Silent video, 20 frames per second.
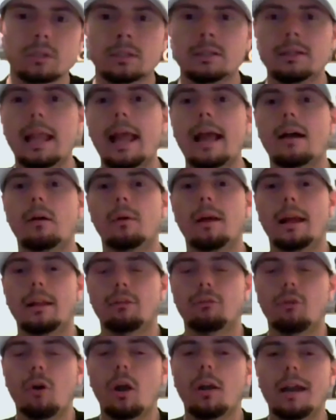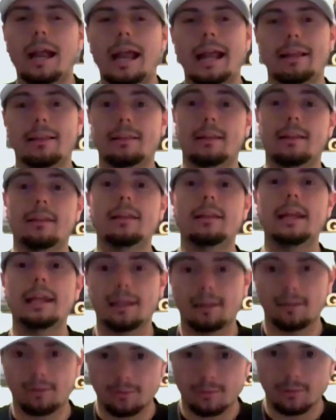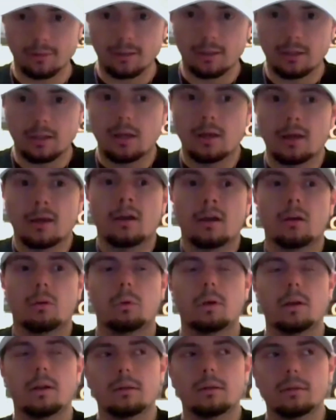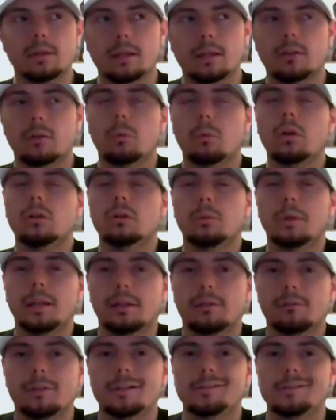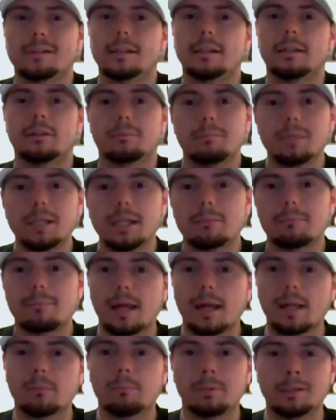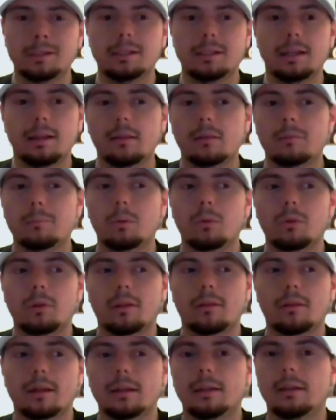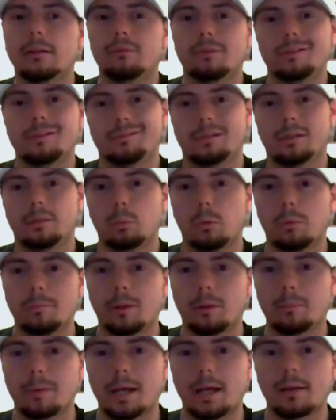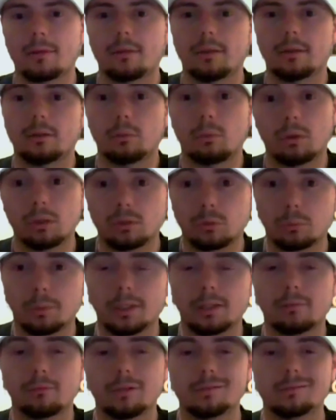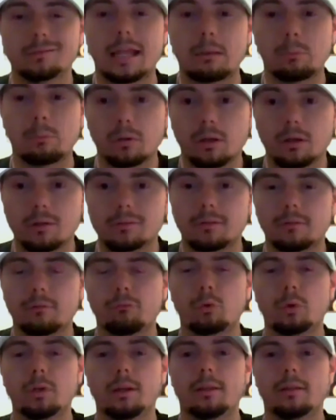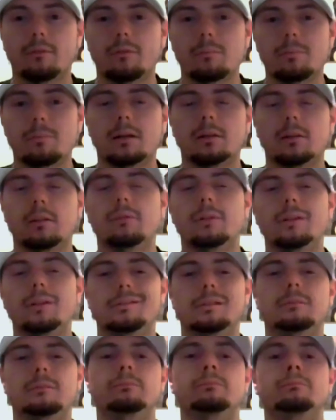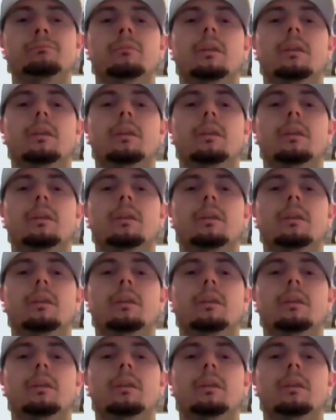Now, as far as the stakes, well, it's the welterweight division. To me, in my opinion, this is the most exciting division in women's boxing, the welterweight division, that 147-pound division.